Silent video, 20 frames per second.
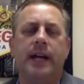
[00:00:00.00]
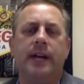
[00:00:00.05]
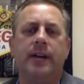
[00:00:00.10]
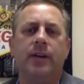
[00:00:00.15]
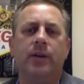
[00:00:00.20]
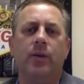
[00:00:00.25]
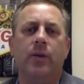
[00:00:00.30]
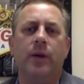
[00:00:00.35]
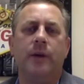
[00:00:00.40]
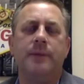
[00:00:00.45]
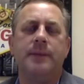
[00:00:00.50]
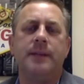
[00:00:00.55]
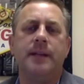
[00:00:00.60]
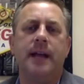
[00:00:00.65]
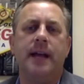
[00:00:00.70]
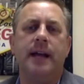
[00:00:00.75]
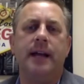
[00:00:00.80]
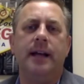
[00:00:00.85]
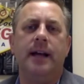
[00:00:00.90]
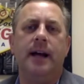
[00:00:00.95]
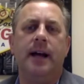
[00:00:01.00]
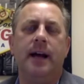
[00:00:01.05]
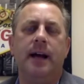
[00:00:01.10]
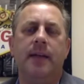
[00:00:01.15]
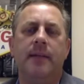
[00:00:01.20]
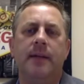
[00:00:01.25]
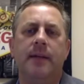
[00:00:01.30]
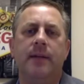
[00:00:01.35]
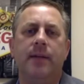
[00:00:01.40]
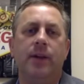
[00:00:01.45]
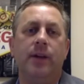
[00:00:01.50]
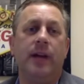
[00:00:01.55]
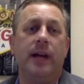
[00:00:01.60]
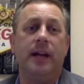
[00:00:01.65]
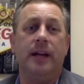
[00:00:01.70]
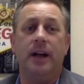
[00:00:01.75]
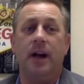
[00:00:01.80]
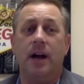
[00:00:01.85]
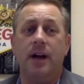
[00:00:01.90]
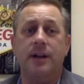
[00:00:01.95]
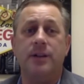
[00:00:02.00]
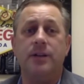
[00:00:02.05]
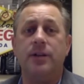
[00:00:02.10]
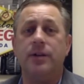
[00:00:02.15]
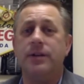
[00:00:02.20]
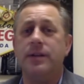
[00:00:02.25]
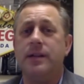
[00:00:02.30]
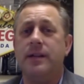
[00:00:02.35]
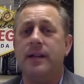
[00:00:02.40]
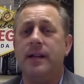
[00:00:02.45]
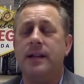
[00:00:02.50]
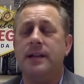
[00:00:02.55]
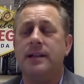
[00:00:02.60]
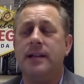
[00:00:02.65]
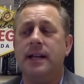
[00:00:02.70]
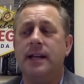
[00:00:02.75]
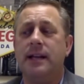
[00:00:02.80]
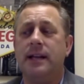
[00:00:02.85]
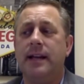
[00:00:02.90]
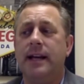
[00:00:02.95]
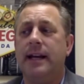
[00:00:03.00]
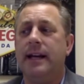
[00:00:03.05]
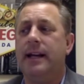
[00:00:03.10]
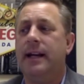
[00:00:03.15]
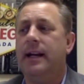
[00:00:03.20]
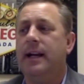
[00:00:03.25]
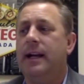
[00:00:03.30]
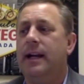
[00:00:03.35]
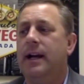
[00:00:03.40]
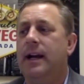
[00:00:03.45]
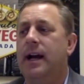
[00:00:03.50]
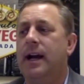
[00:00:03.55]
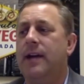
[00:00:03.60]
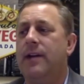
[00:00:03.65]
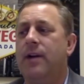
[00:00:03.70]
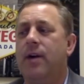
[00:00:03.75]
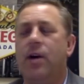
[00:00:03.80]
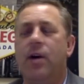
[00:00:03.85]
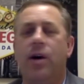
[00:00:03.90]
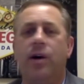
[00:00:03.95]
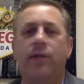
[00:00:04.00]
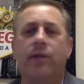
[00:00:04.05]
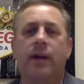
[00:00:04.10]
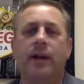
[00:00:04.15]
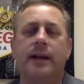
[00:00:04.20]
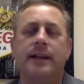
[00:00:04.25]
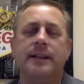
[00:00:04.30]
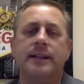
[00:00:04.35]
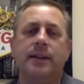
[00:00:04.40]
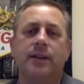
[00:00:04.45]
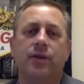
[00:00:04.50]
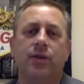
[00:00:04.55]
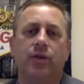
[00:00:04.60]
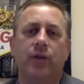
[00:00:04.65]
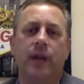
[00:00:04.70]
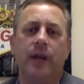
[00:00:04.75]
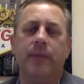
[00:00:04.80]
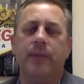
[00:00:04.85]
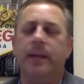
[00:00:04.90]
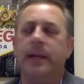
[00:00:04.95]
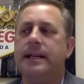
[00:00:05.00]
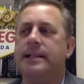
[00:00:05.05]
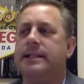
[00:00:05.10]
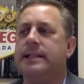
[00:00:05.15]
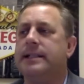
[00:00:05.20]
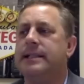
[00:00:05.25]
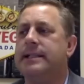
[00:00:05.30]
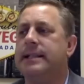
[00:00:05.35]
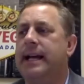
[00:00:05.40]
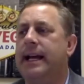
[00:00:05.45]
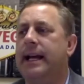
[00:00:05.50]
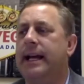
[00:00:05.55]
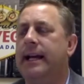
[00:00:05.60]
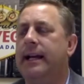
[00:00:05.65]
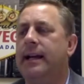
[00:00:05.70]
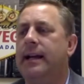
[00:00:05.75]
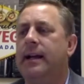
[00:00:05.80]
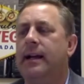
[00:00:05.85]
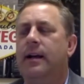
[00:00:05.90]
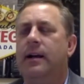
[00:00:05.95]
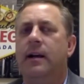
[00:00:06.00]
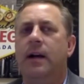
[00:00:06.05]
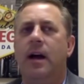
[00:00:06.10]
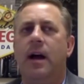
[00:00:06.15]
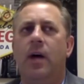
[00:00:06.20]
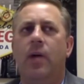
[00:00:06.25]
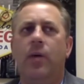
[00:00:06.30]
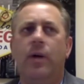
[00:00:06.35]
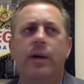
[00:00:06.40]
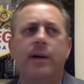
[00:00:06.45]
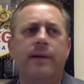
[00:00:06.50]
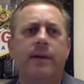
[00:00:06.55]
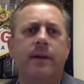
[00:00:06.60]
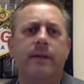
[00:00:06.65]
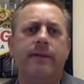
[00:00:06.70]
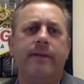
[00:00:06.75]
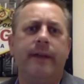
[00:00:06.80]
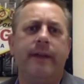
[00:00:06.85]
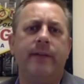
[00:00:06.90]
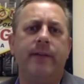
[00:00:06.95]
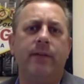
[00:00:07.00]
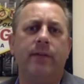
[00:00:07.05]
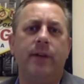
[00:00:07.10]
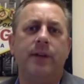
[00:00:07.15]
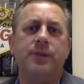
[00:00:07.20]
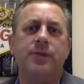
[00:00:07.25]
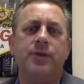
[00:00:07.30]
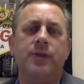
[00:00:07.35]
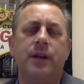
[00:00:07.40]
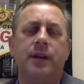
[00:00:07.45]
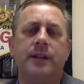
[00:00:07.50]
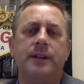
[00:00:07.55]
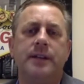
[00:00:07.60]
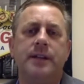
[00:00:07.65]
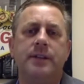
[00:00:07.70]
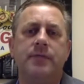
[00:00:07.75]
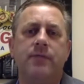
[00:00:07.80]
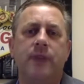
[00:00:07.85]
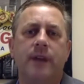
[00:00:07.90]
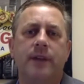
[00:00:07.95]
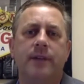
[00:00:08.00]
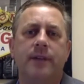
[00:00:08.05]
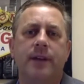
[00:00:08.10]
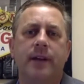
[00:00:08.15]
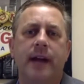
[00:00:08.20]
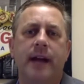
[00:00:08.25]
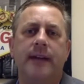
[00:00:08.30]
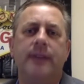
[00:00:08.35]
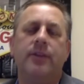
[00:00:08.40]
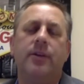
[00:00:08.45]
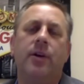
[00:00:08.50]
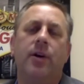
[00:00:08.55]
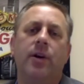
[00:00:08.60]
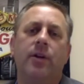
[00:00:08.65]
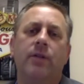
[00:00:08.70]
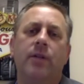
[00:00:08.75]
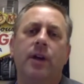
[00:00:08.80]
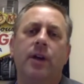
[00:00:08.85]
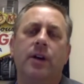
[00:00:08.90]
their website. If you like concerts and things like that, the Hard Rock is a great place to stay. One of our favorite restaurants is right there at the Hard Rock